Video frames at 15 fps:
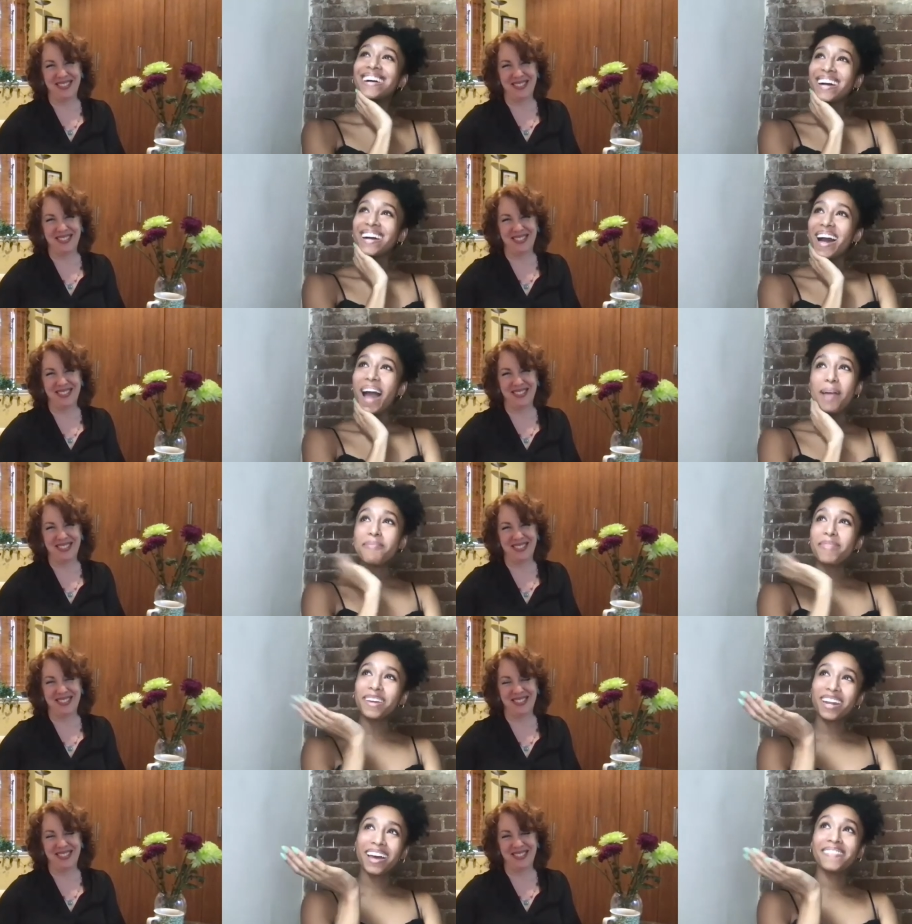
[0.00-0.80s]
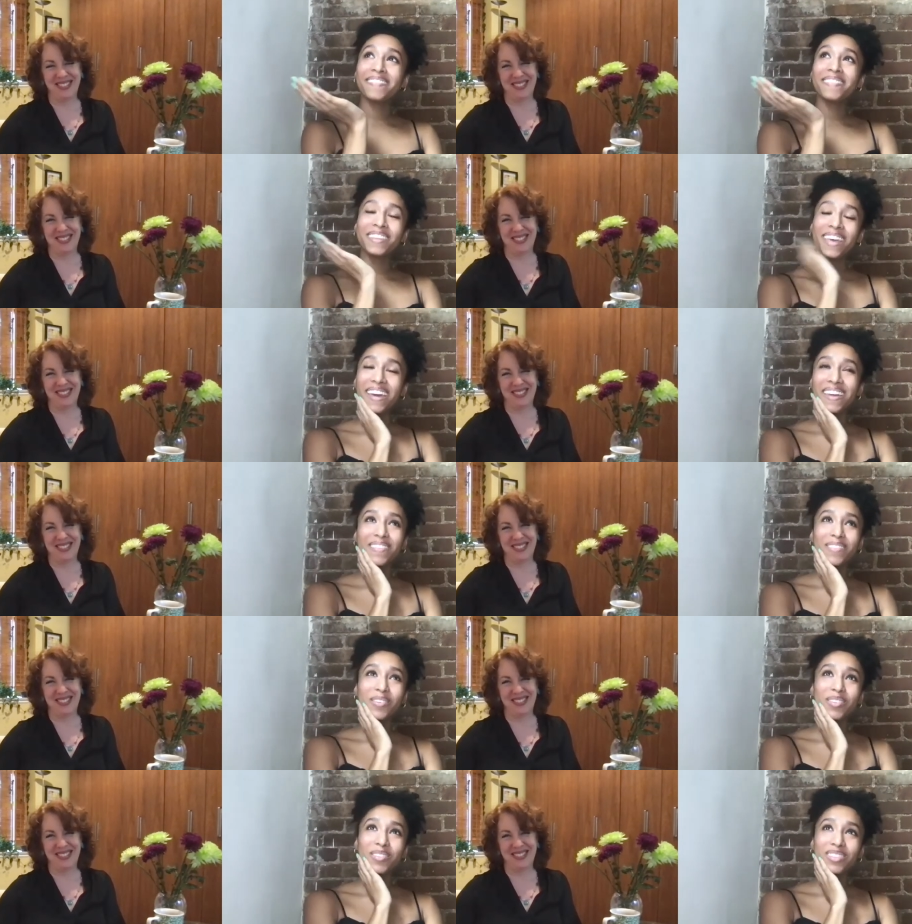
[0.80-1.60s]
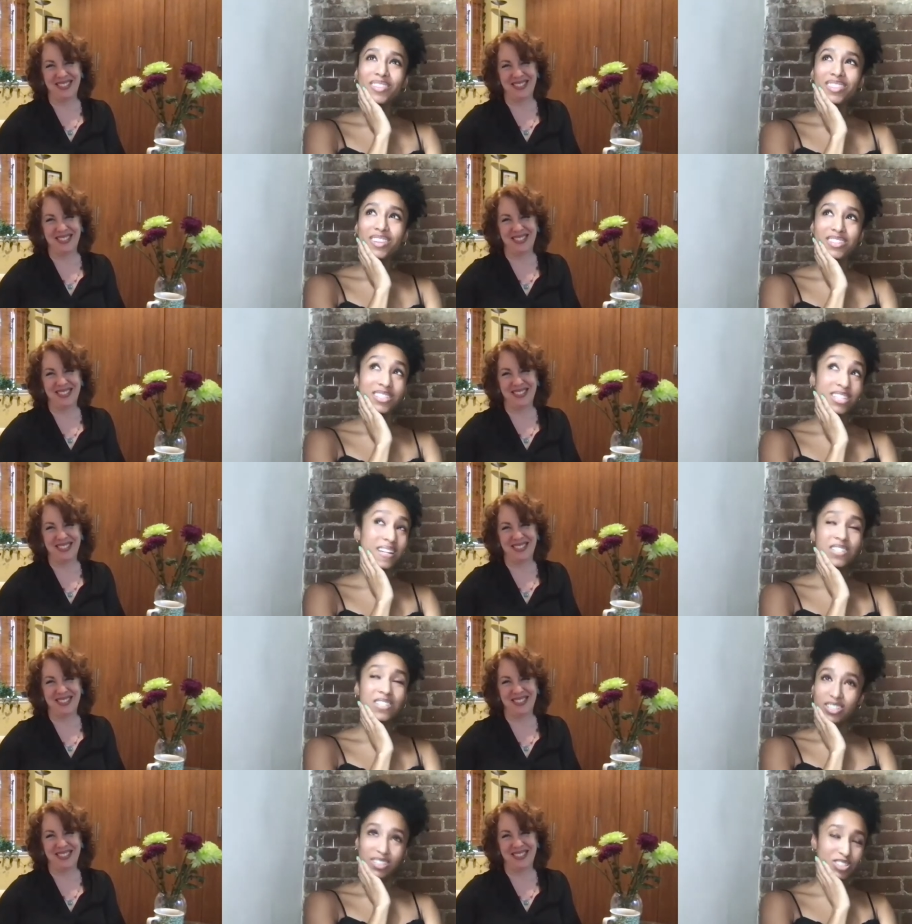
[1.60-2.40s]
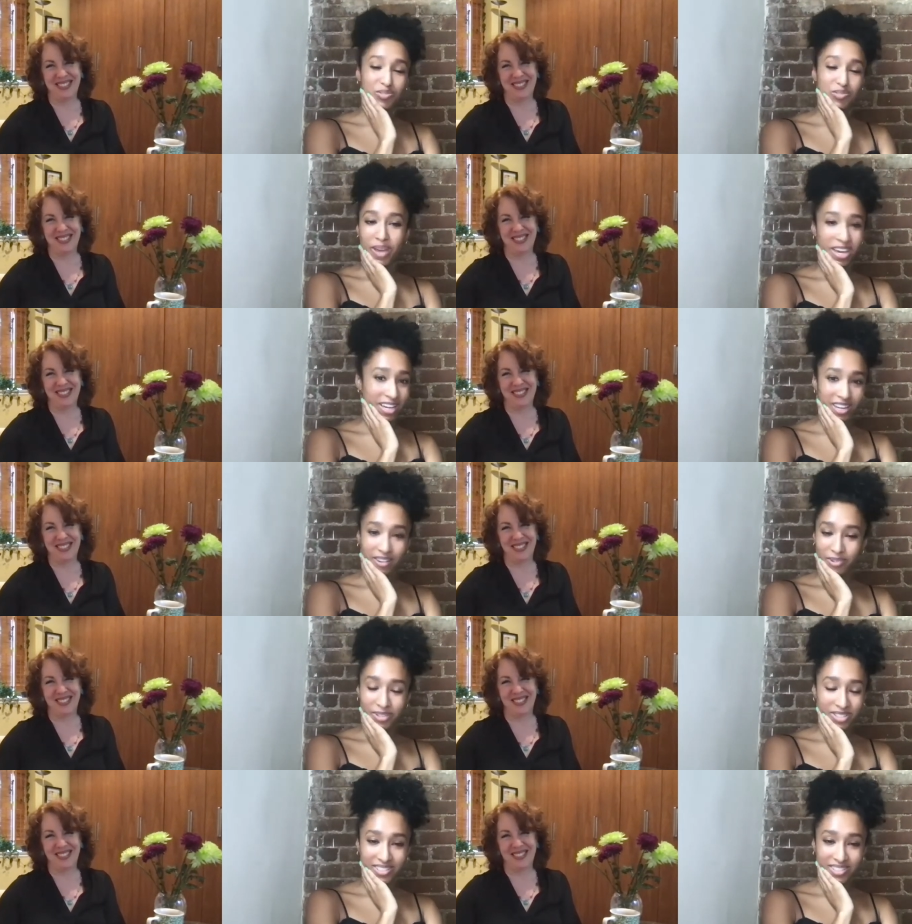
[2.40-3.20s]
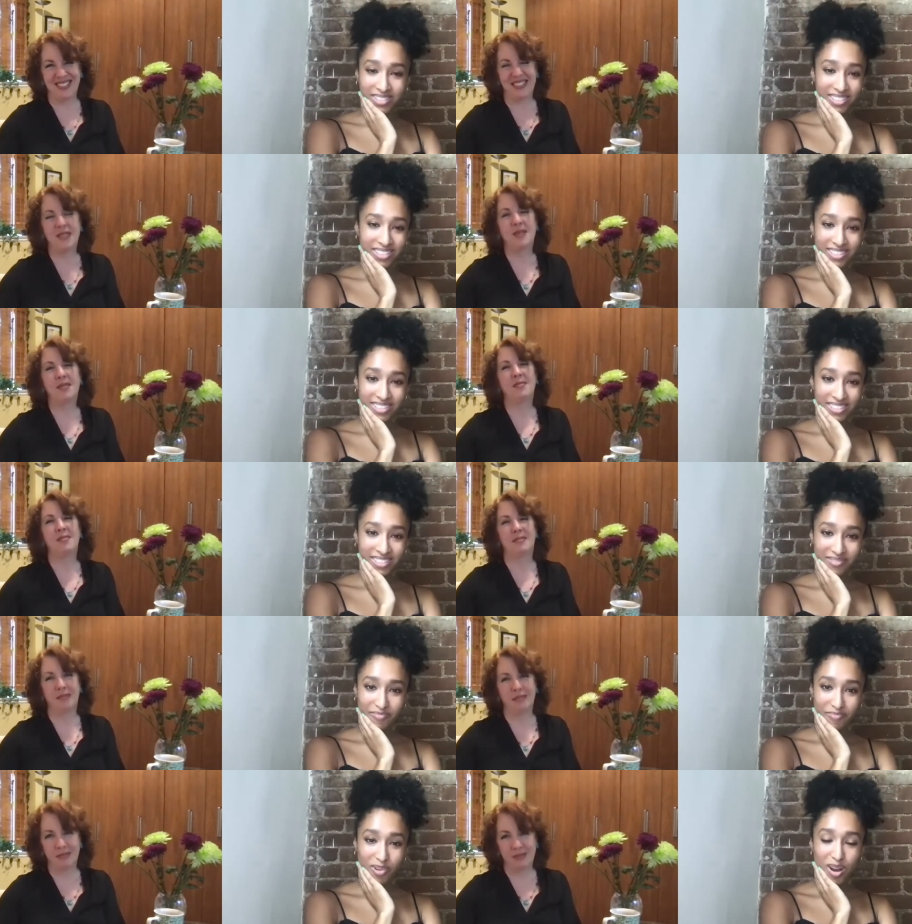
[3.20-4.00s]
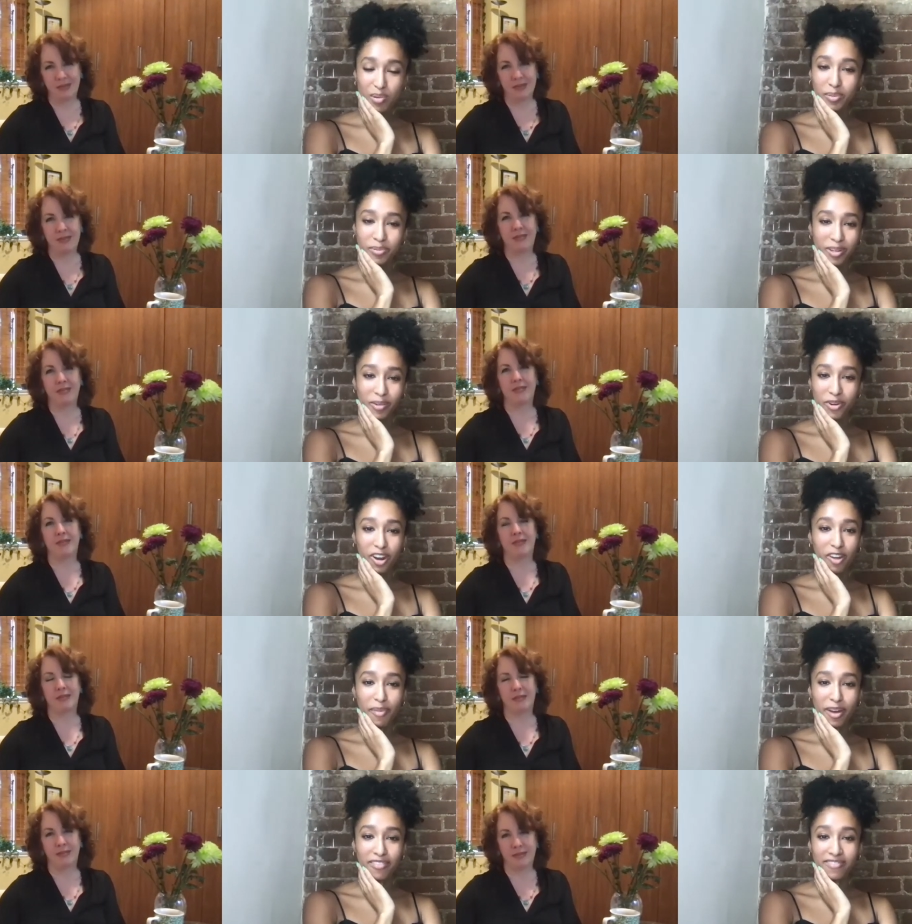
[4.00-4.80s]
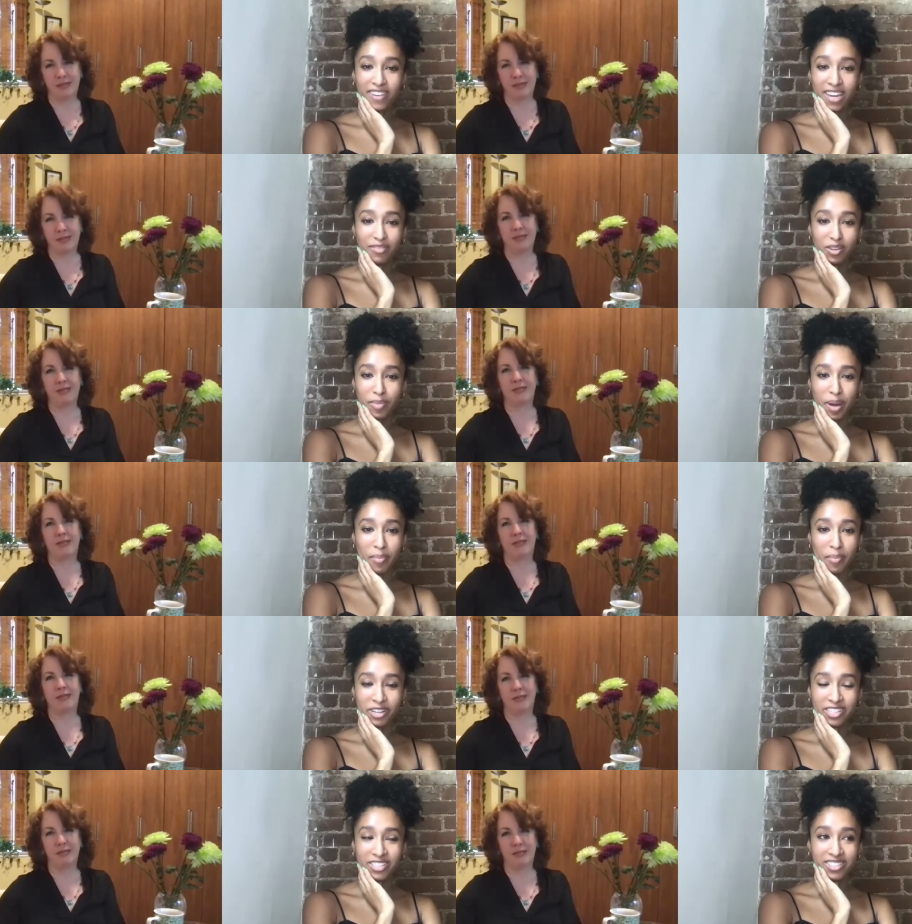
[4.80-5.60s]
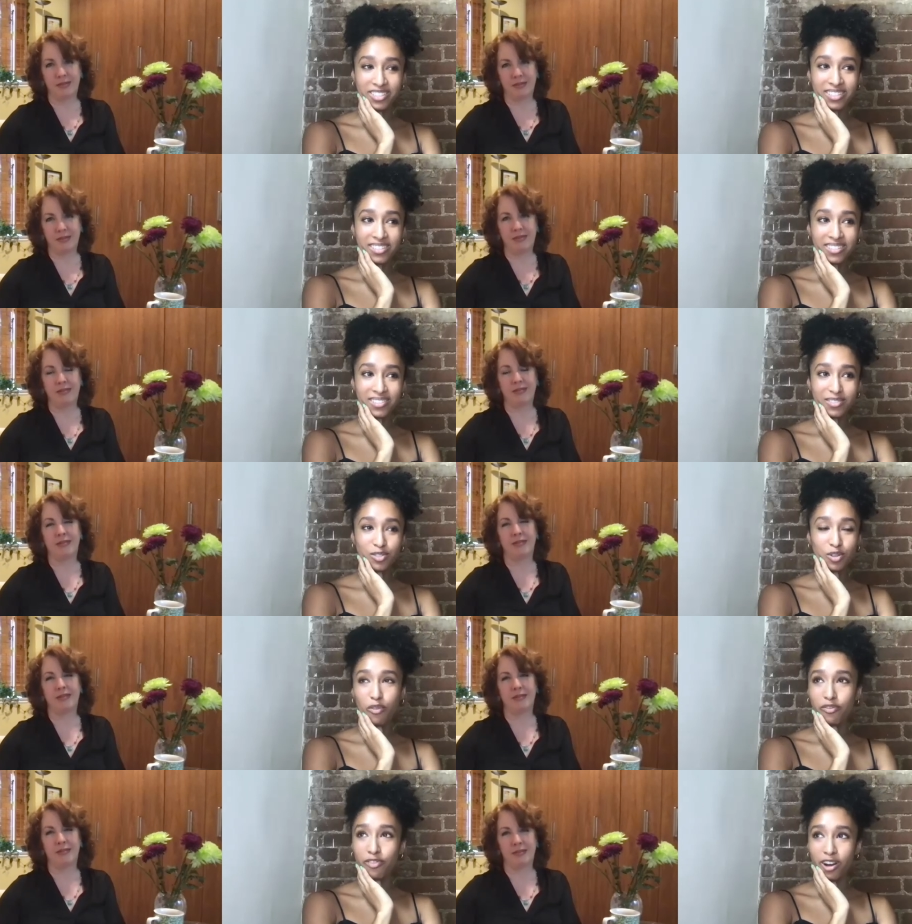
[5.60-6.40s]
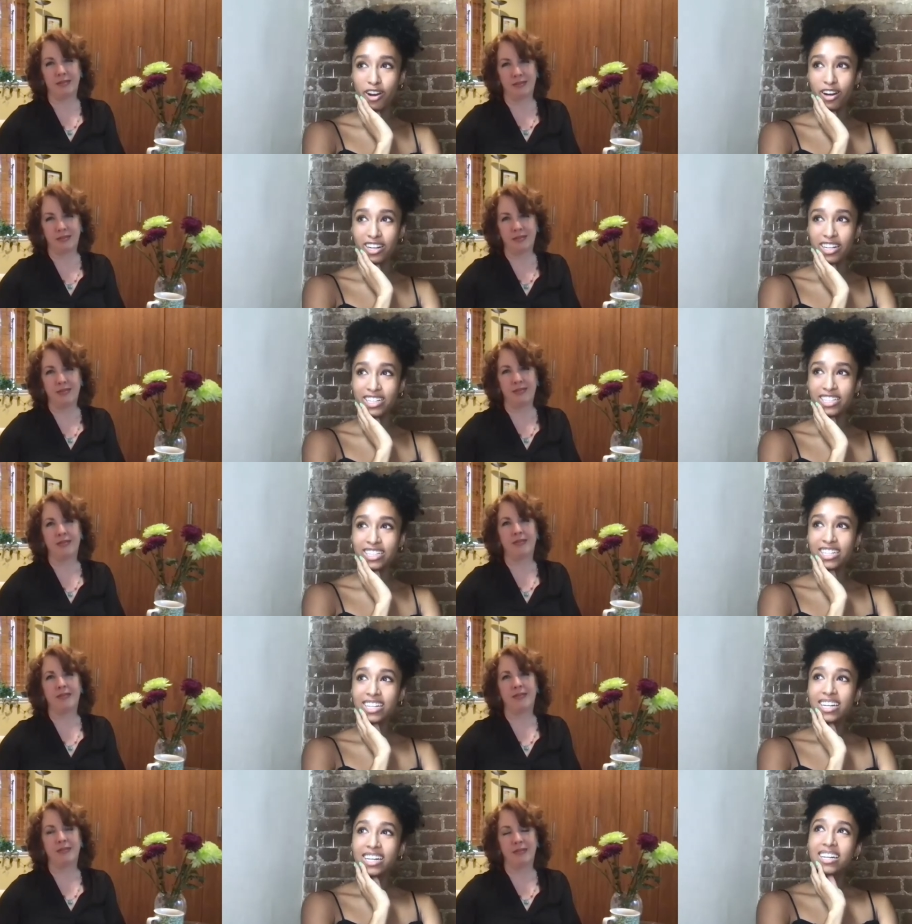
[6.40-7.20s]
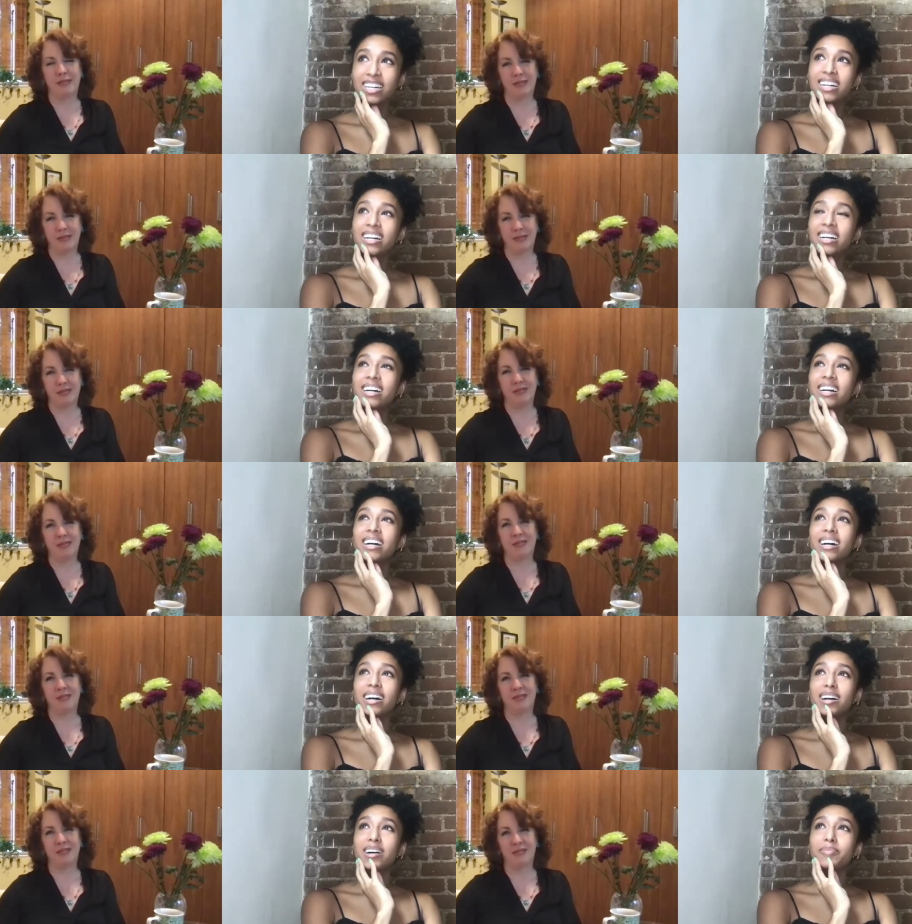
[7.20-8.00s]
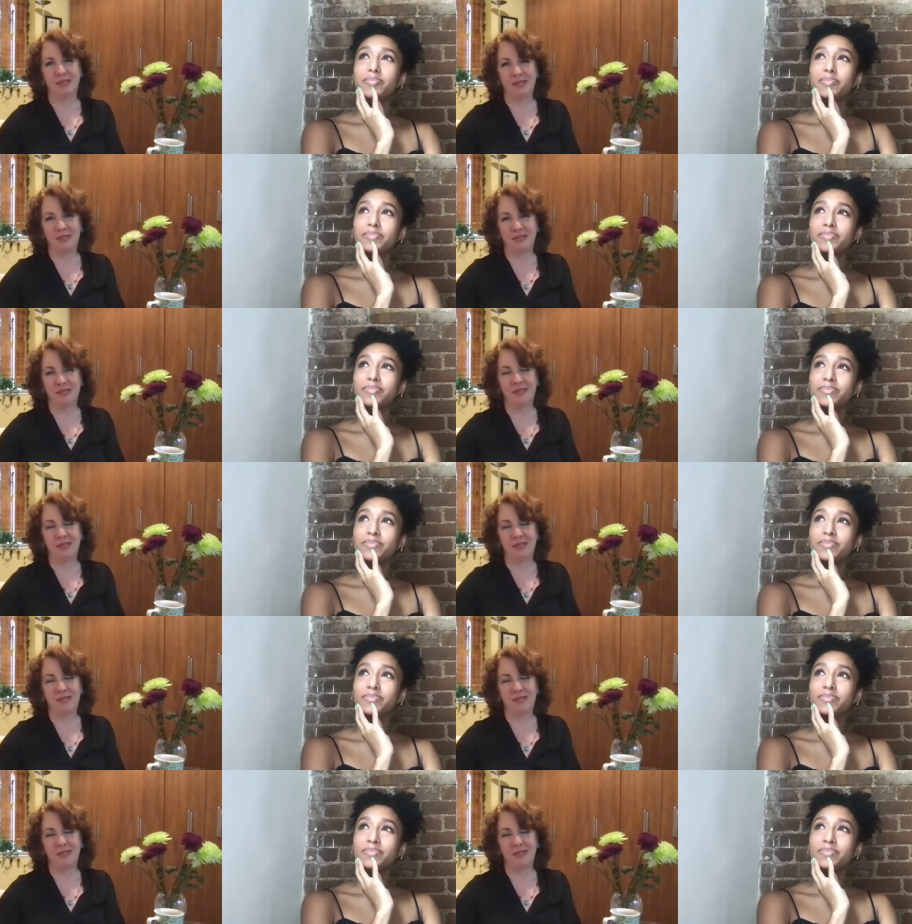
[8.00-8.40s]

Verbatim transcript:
Speaker 1: I mean, I feel like the teaching in Jamaica was probably one of my favorite memories so far. Um,